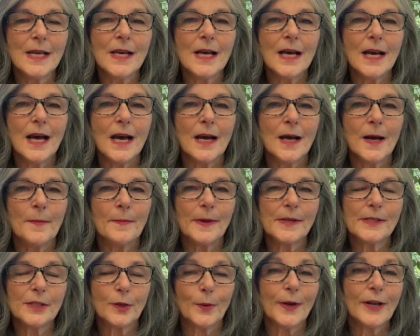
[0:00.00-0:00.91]
Um,
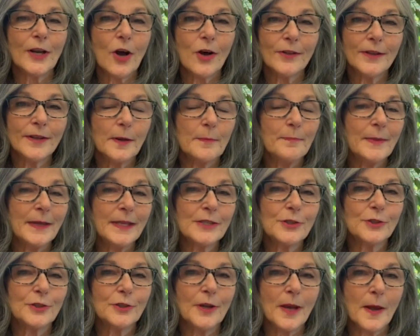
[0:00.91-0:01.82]
so I call it a
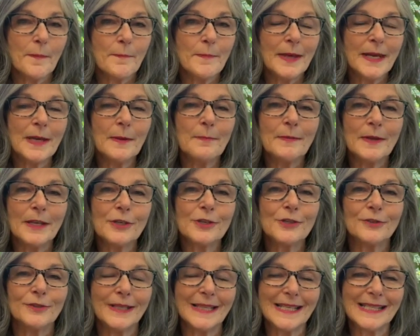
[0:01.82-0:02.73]
mentor, a mini
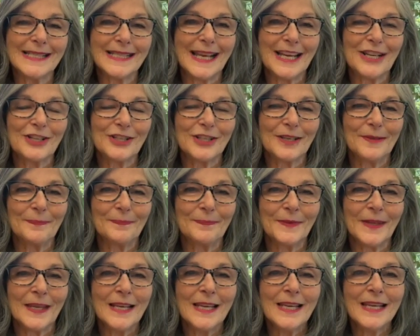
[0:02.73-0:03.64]
mentoring session,
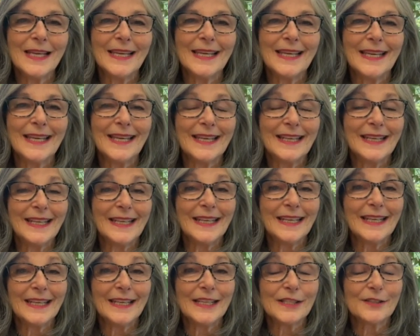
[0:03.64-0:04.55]
and it
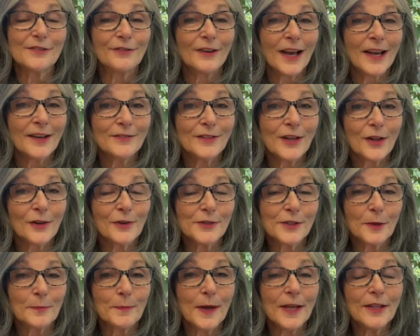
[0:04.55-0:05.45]
is five dollars a
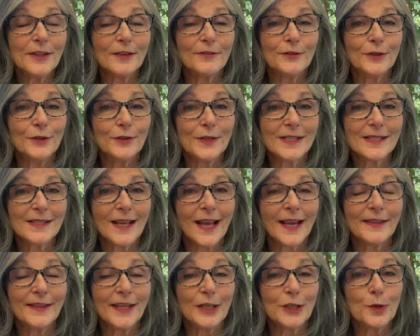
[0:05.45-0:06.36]
month if you decide
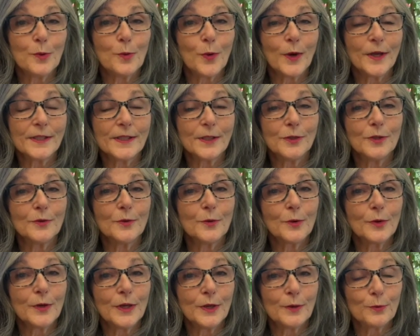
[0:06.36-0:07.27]
that you want to
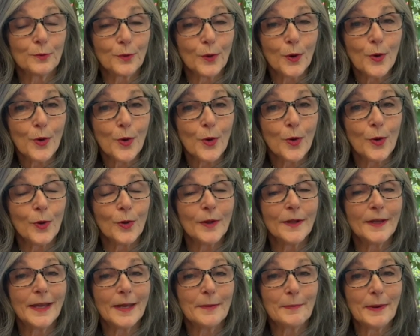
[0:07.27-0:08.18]
enroll
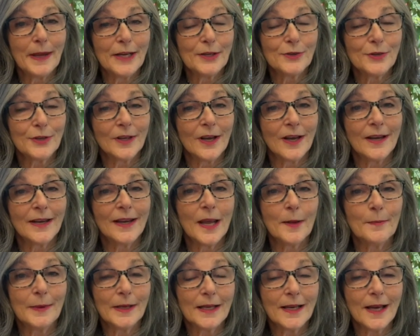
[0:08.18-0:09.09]
at Patreon and
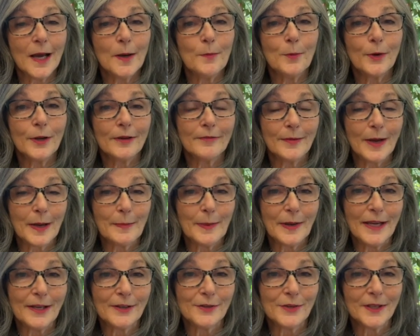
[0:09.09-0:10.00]
become one of my
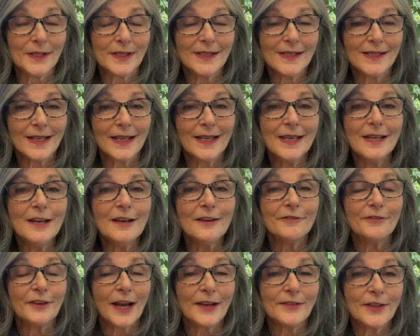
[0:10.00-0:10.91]
patrons.
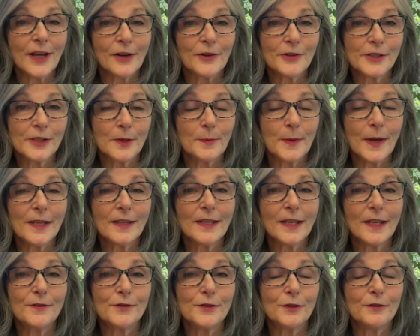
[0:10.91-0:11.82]
five dollars a month
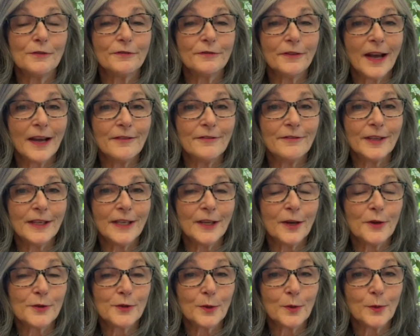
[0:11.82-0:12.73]
gives you five
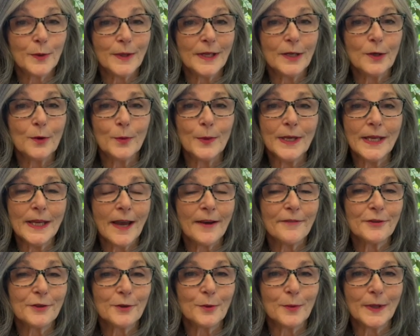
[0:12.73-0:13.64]
videos a week, week
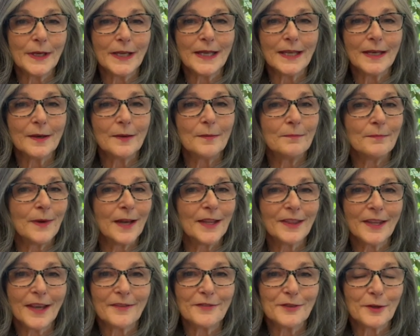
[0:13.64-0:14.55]
after week, month
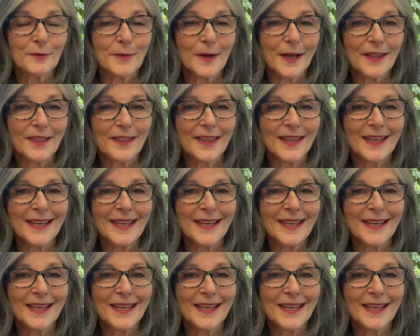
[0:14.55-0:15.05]
after month.